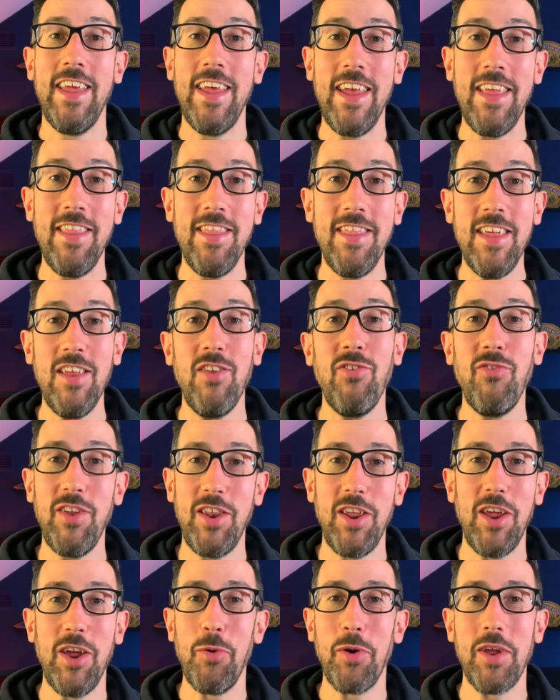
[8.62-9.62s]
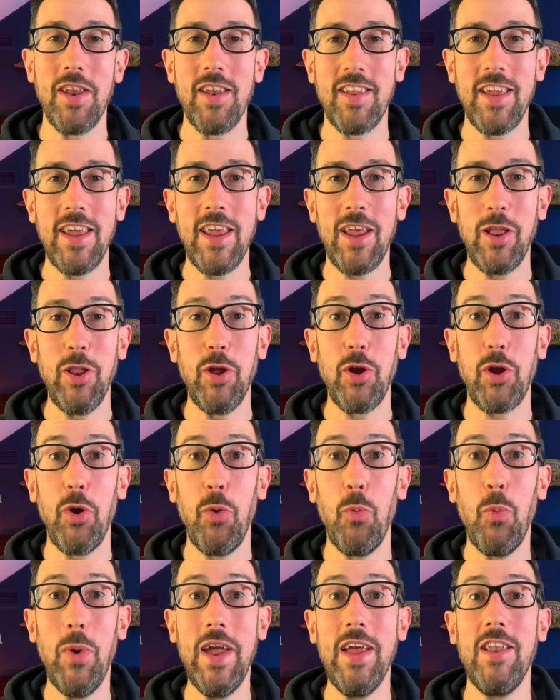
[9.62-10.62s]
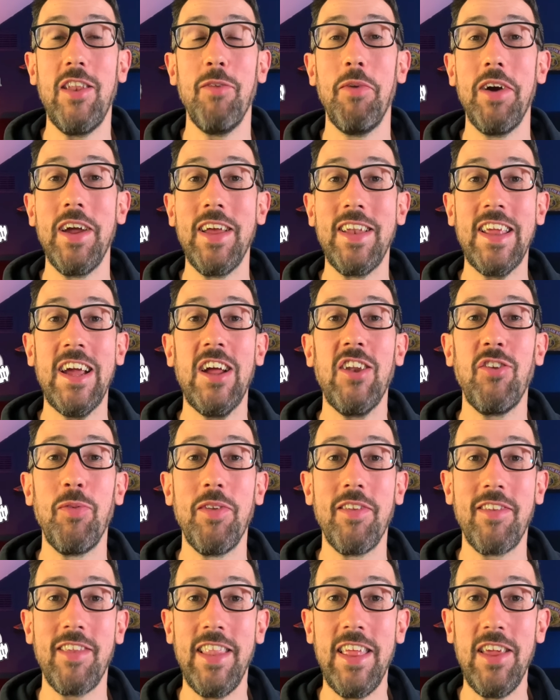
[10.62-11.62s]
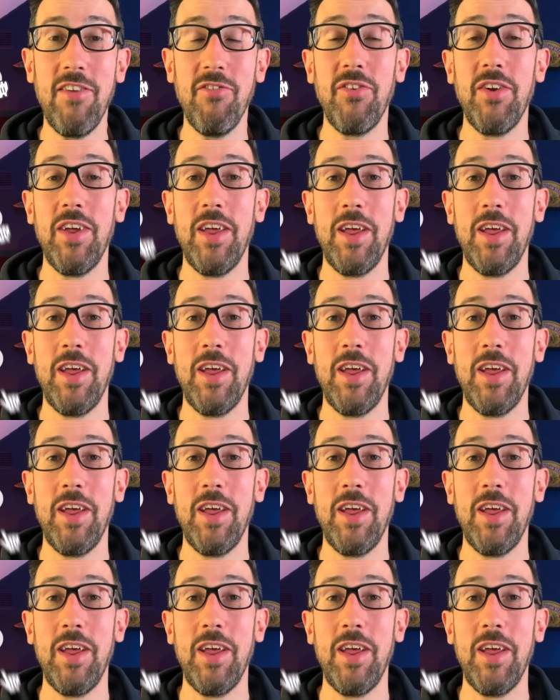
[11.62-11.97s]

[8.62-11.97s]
In this video we're going to take a look at where do my attachments live,